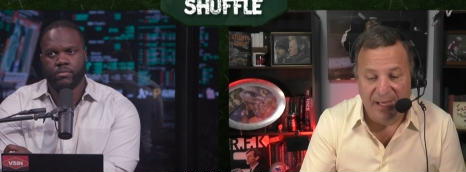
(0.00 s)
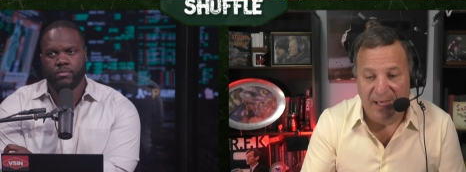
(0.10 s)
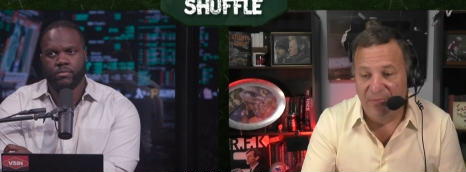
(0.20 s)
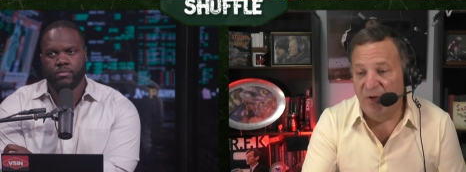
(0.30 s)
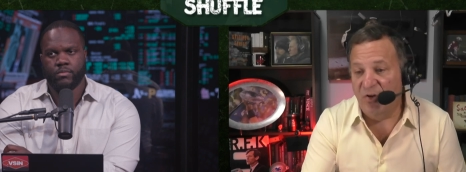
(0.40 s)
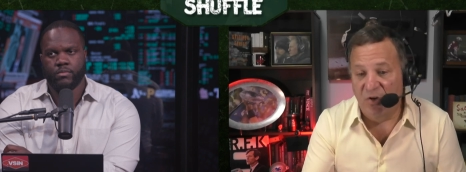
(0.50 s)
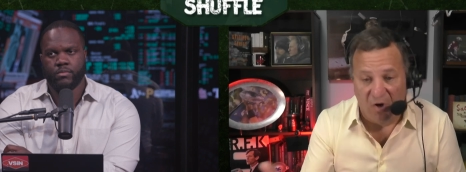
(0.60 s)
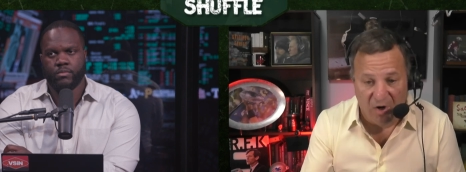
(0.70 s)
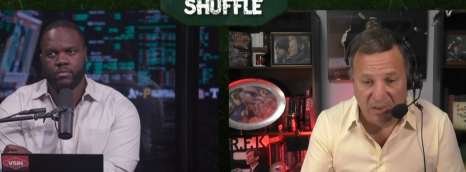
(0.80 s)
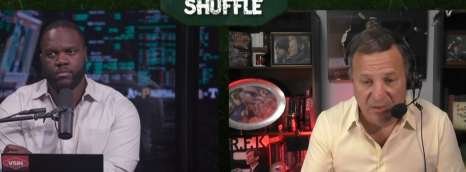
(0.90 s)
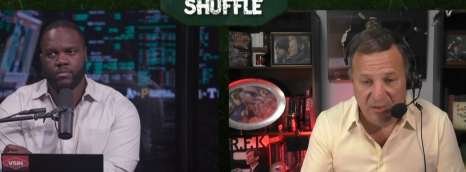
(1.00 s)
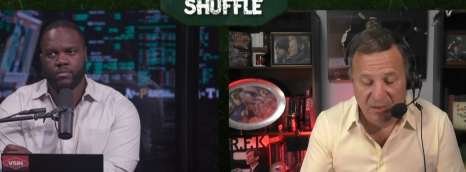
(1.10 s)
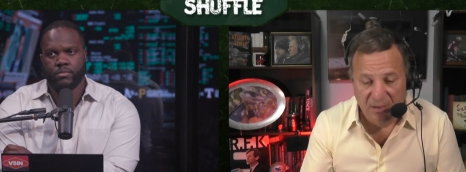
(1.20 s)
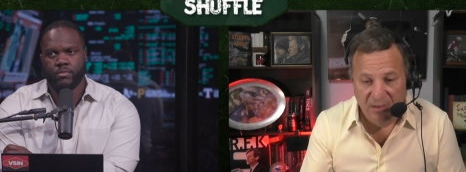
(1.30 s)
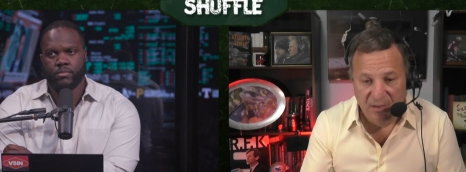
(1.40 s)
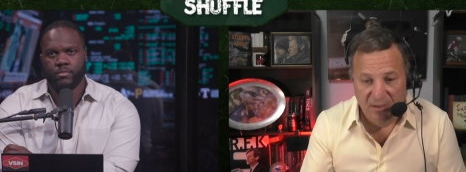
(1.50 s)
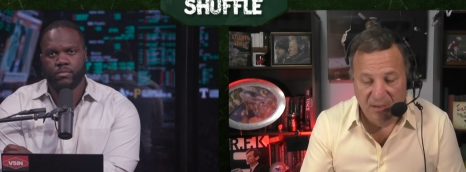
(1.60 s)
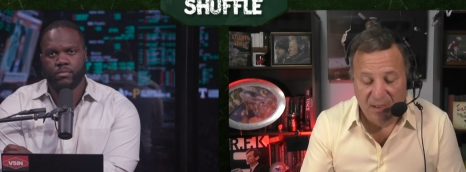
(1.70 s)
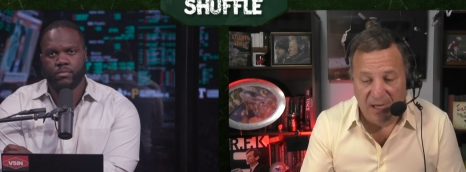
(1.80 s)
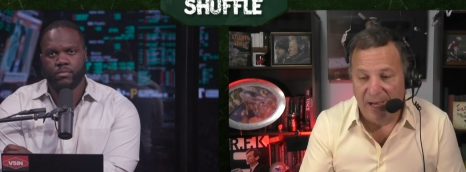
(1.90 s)
Speaker 1: and, and they're gone,
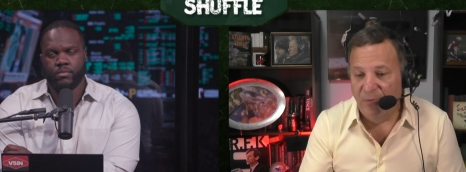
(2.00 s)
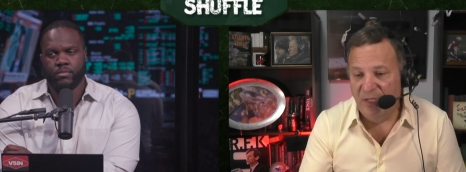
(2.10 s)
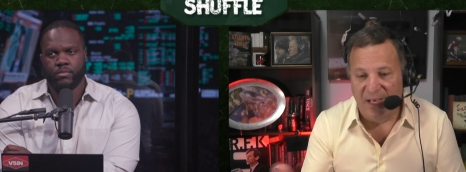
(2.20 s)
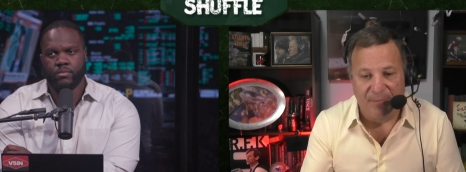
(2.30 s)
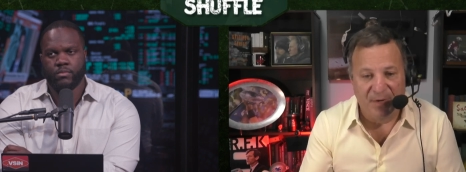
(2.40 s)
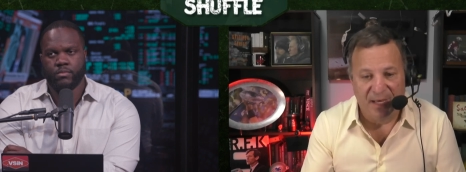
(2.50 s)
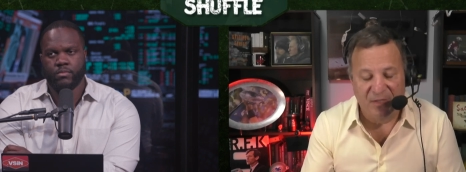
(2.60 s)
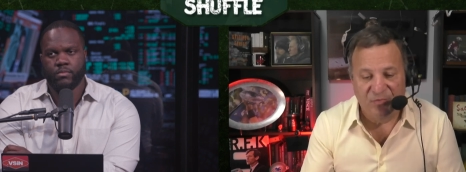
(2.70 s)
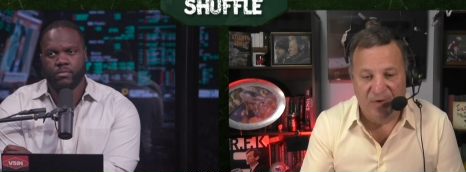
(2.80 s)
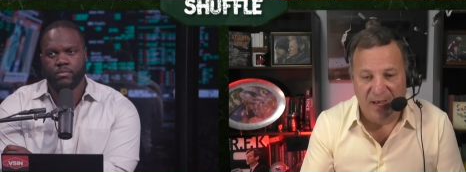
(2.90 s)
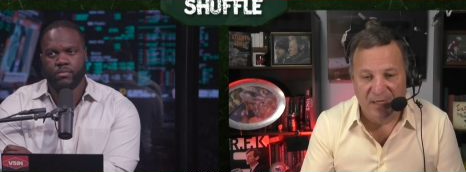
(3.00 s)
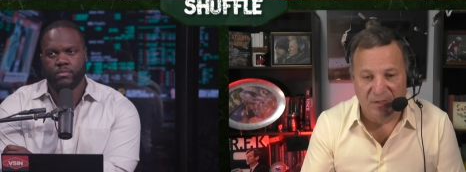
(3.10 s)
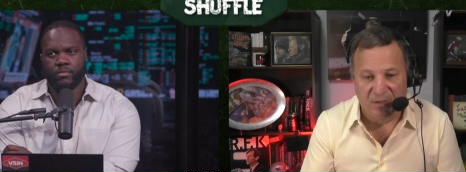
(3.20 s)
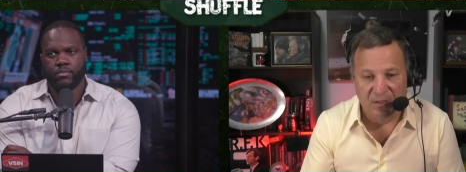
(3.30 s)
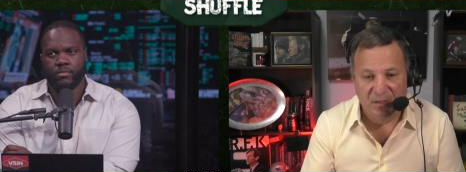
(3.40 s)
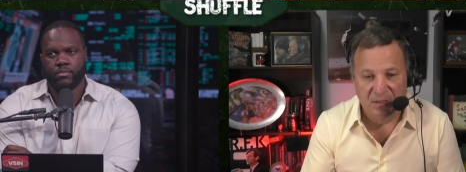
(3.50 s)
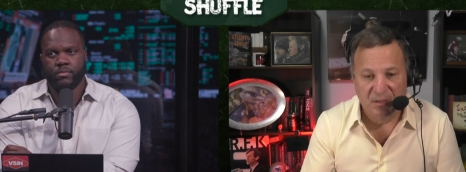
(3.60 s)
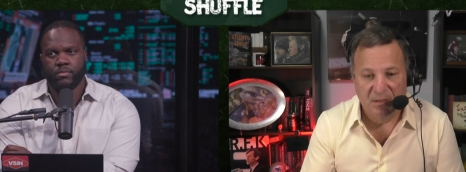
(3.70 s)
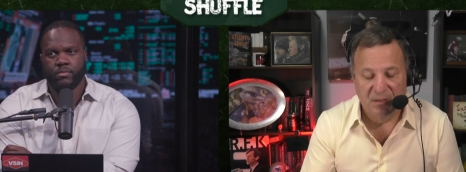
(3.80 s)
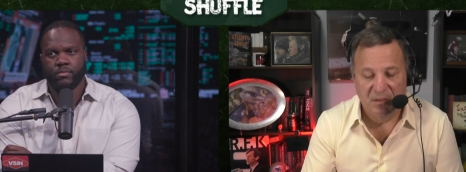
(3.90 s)
I would have got my ass
Speaker 2: fired.
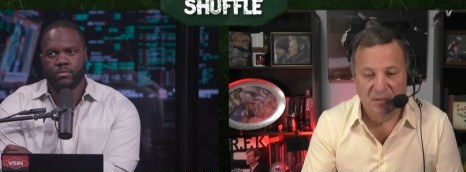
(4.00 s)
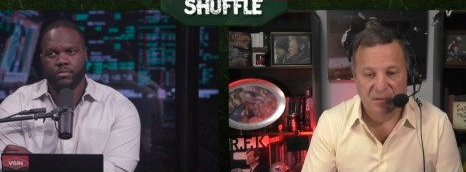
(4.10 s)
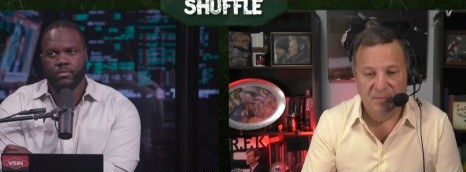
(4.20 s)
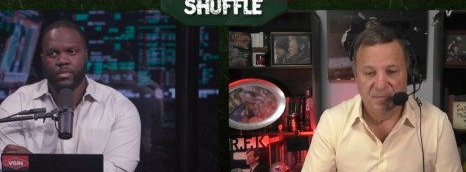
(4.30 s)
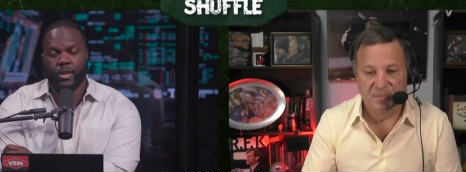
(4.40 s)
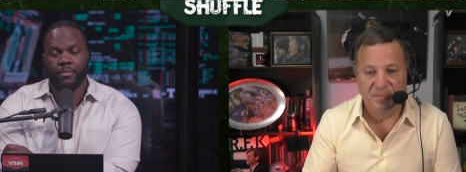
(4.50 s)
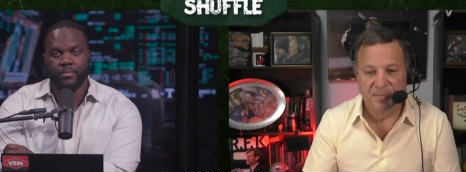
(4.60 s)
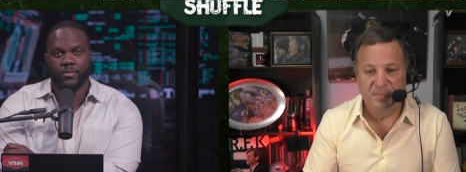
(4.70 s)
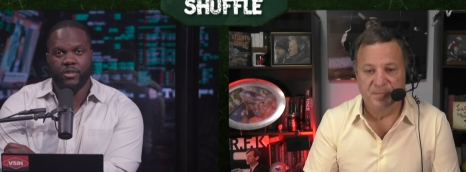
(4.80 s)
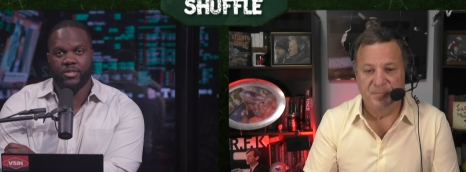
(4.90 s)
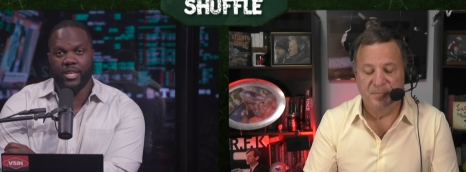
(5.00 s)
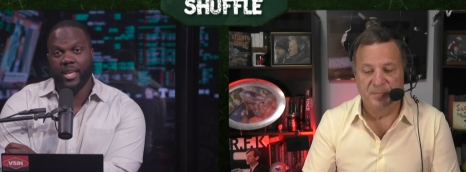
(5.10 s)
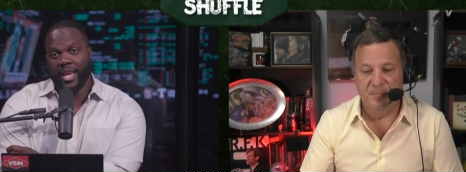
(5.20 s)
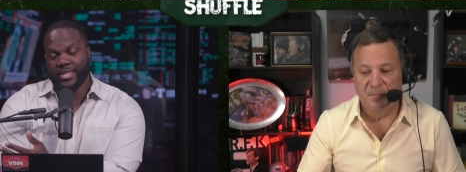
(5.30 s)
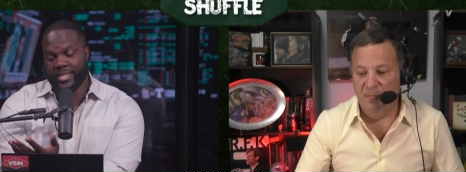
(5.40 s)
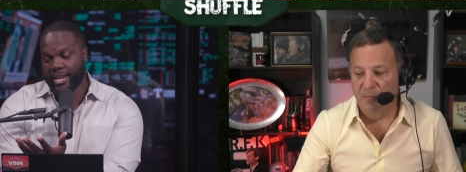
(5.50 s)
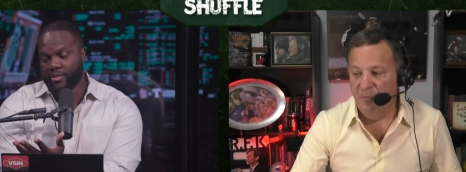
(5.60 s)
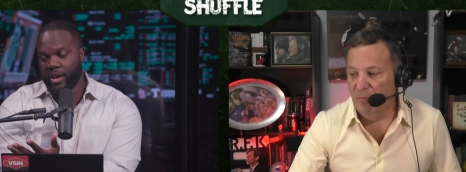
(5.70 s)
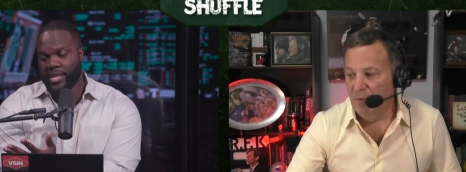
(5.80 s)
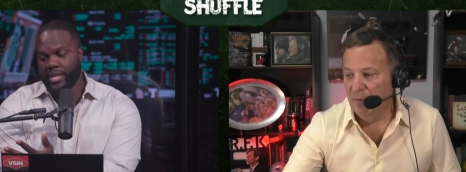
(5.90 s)
Yeah. And Stan
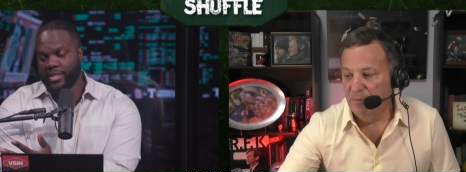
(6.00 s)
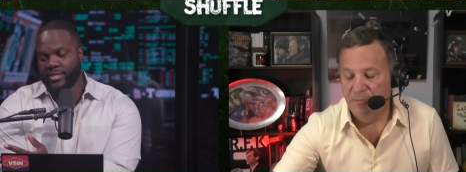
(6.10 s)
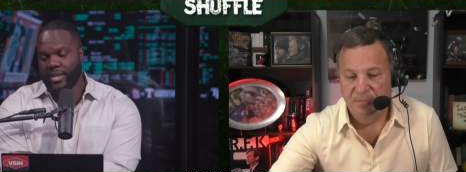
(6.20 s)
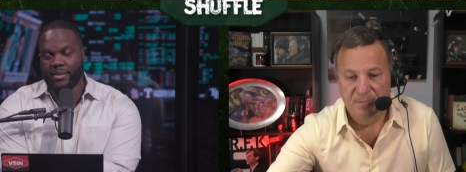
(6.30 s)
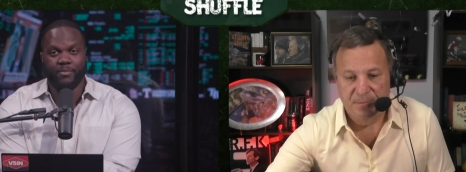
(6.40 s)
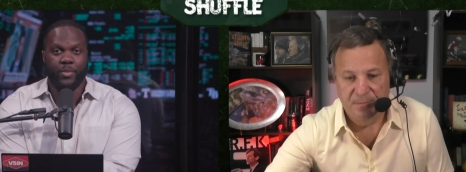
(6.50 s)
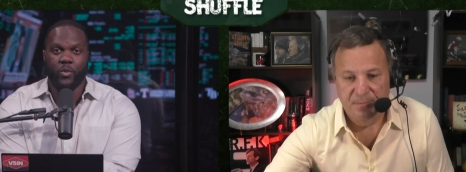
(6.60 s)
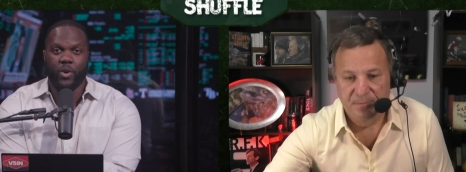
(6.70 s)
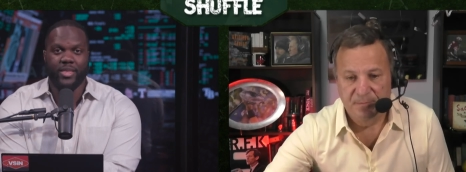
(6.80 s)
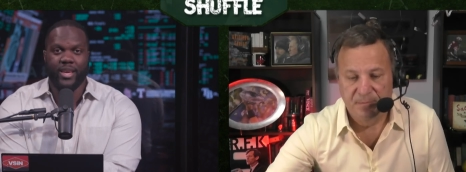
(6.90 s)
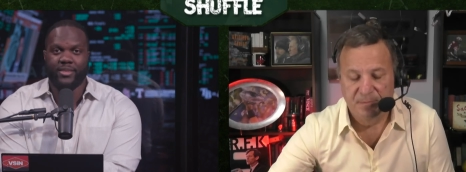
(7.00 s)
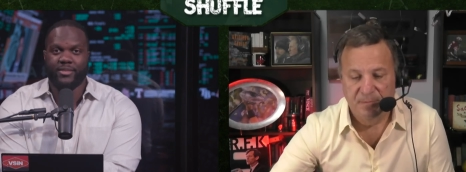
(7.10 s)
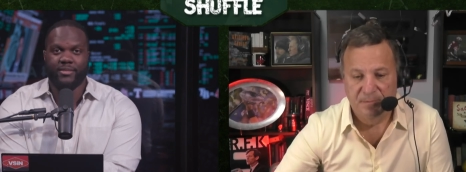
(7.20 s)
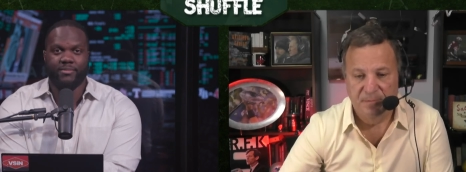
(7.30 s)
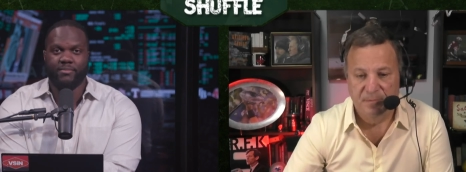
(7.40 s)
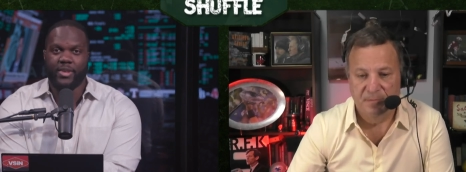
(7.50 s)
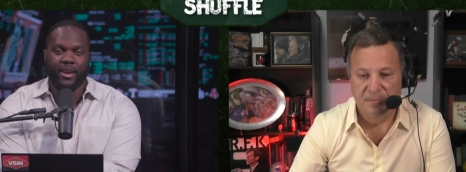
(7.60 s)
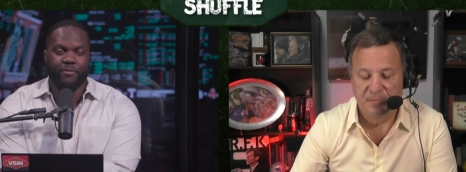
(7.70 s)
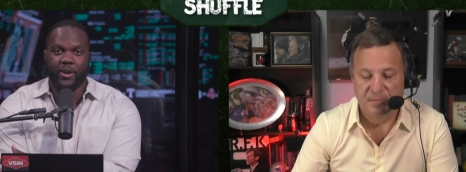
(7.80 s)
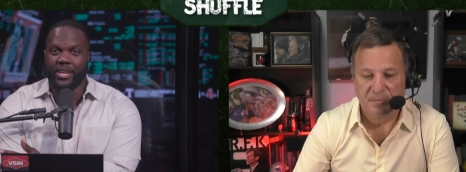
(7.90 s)
Kroenke, he's been one that's not
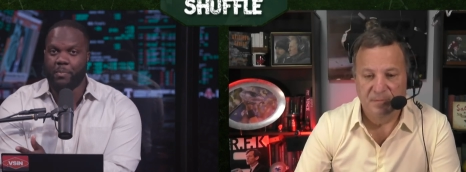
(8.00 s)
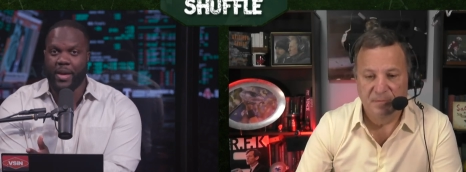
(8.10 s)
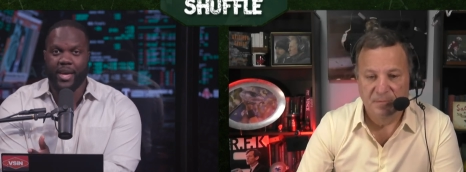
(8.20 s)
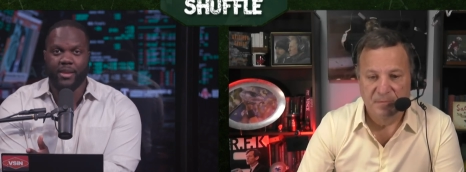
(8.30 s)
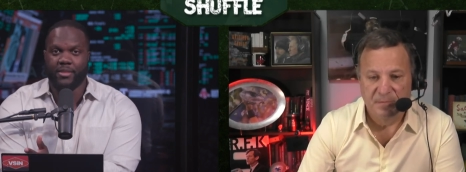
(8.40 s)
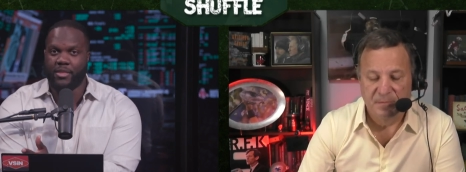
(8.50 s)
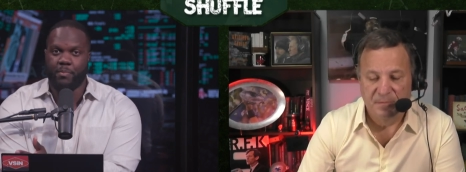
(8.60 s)
afraid to pay the